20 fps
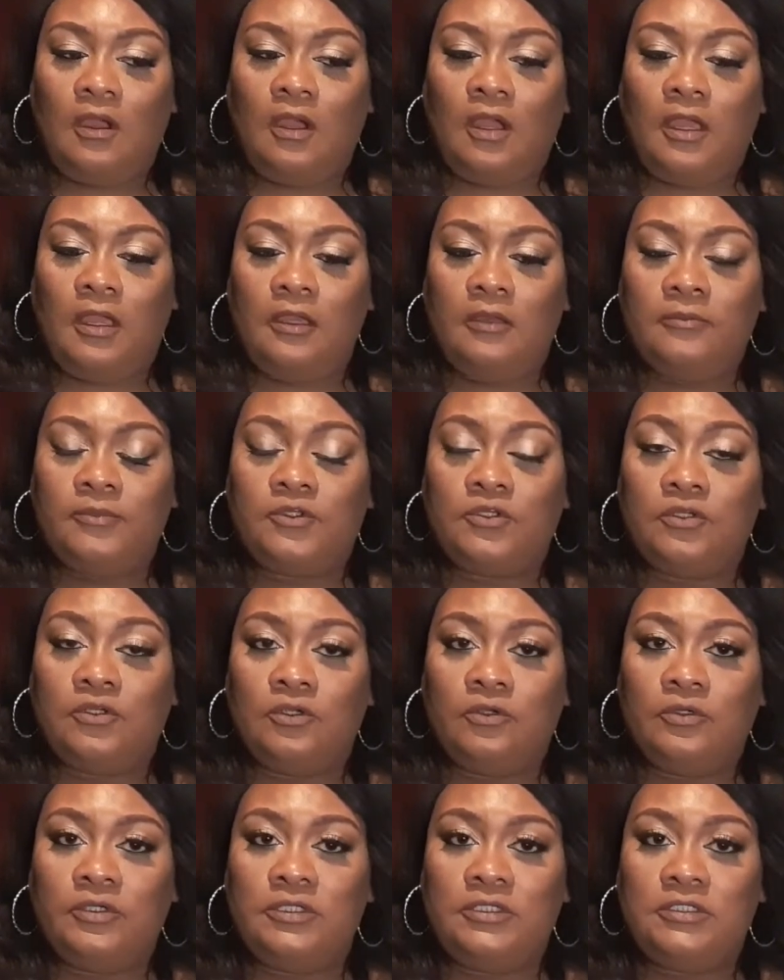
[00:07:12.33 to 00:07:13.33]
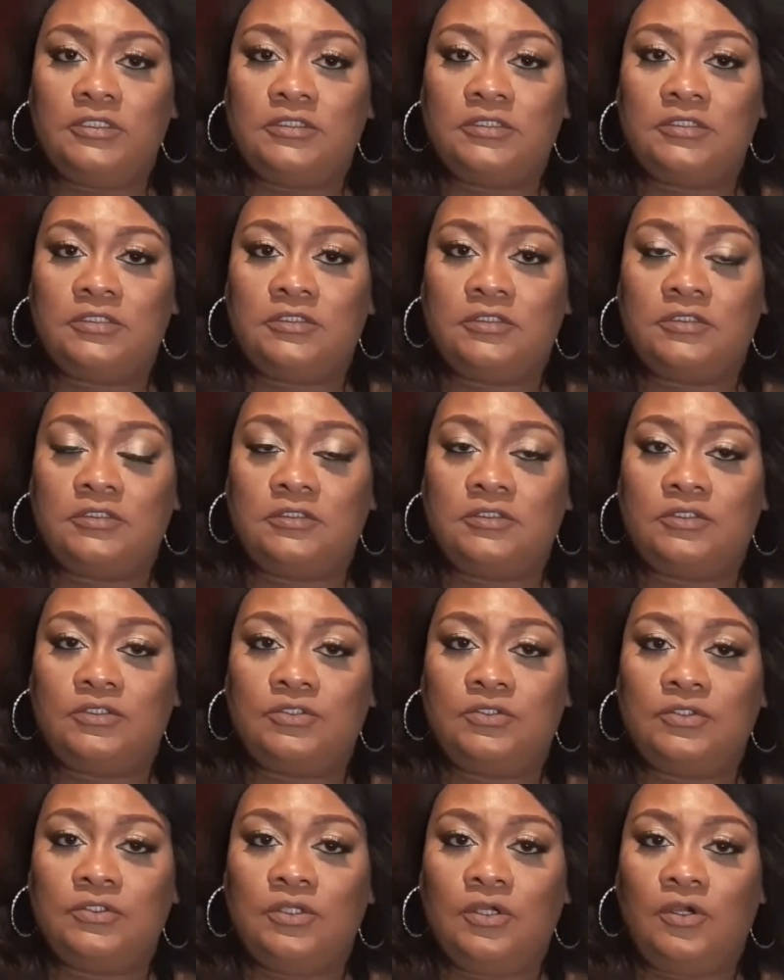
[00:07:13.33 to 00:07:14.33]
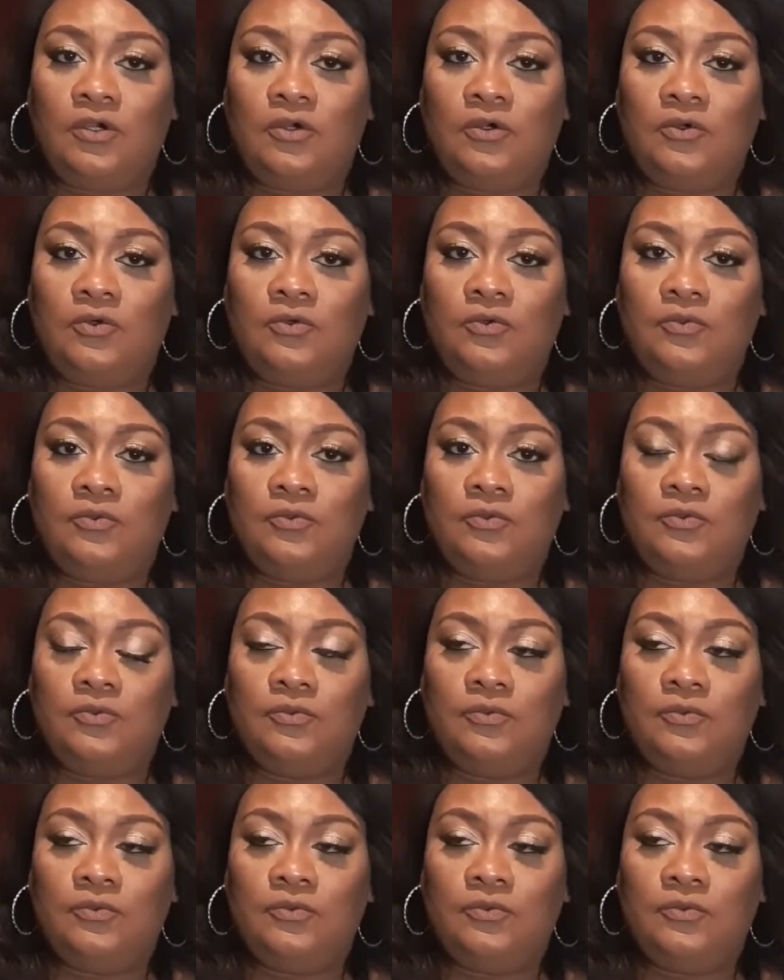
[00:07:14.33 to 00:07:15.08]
I am curious to know